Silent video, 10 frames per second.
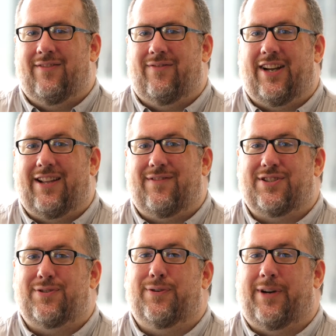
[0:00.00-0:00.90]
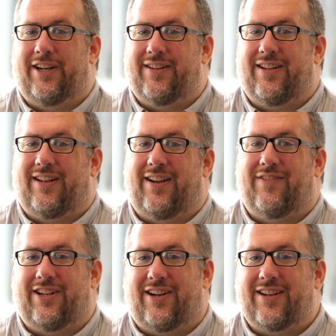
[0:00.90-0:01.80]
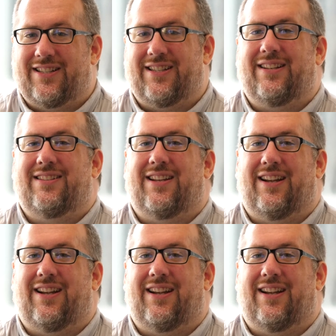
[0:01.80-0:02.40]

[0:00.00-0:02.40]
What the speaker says: My name is Drew Martin, and I'm an architect